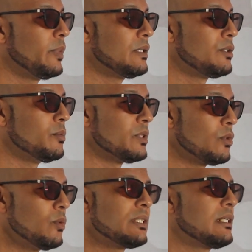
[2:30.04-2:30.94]
but you
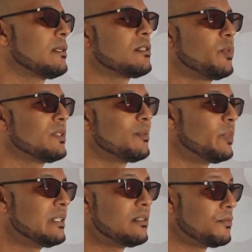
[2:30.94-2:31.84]
must always take
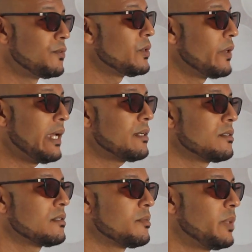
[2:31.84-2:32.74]
responsibility for your
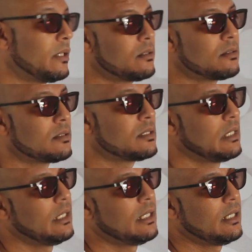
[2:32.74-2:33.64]
actions
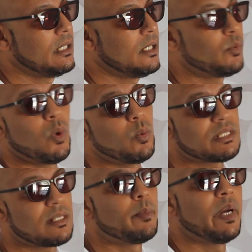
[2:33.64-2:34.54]
because it will
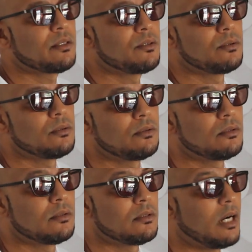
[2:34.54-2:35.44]
always come back to,
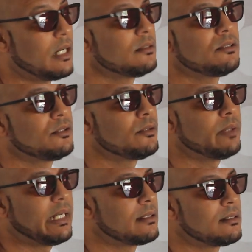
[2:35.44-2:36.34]
to hunt
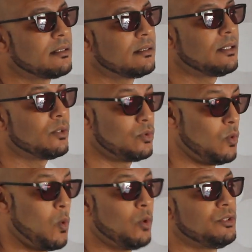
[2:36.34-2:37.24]
you and, you know,
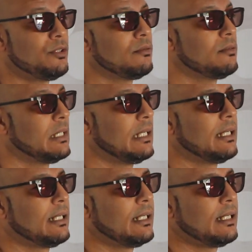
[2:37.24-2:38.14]
to haunt you.
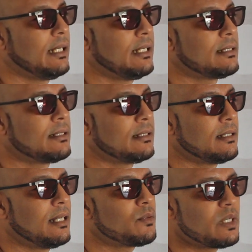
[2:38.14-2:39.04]
And
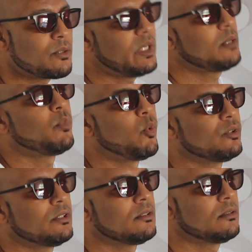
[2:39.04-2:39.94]
uh, that's what's quite
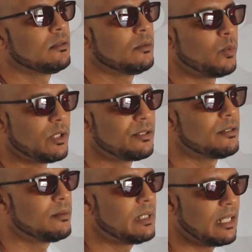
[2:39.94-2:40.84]
important. What
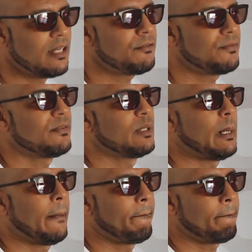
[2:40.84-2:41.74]
you do in life,
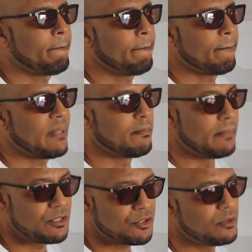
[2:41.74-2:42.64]

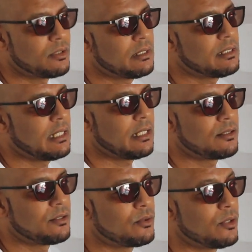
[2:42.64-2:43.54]
make sure
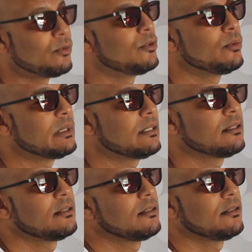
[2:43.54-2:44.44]
that you don't do
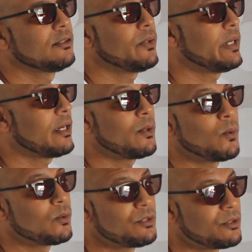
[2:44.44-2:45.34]
it so that it can
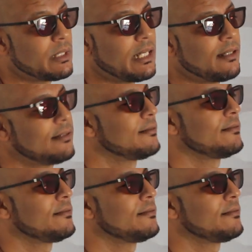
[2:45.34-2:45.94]
haunt you again.